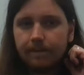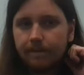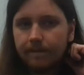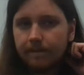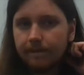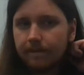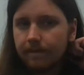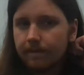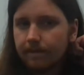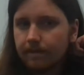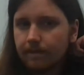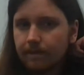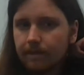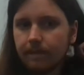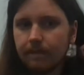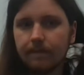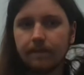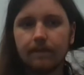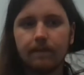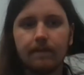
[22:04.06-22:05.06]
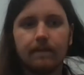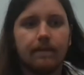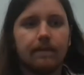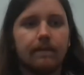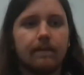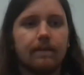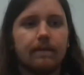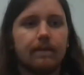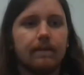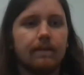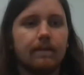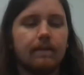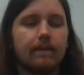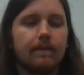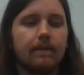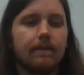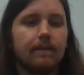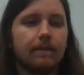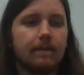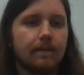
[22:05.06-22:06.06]

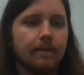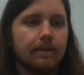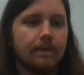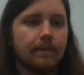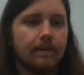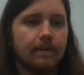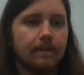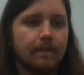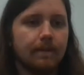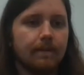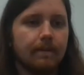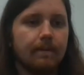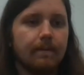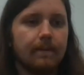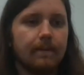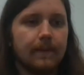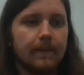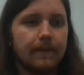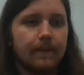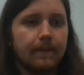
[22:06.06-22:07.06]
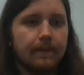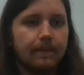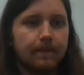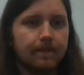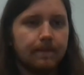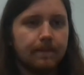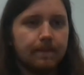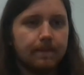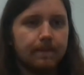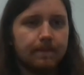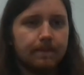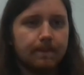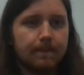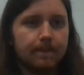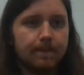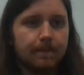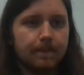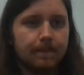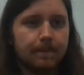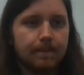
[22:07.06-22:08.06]

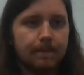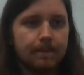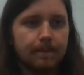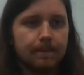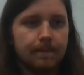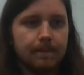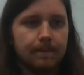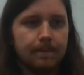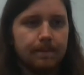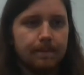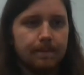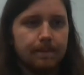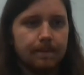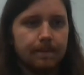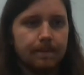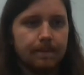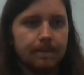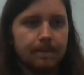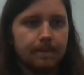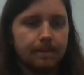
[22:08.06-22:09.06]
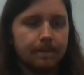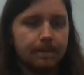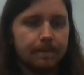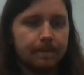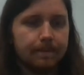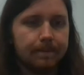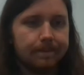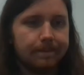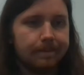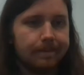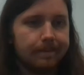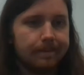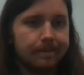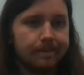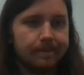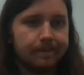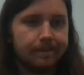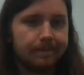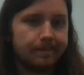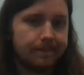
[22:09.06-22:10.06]

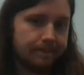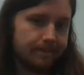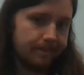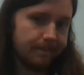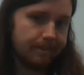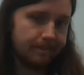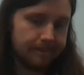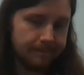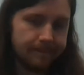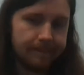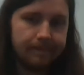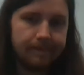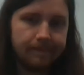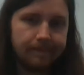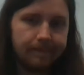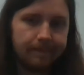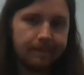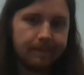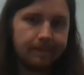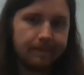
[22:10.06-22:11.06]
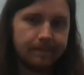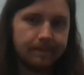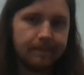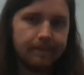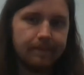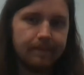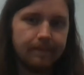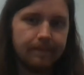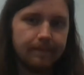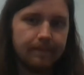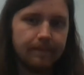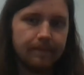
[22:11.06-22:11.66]
(silent)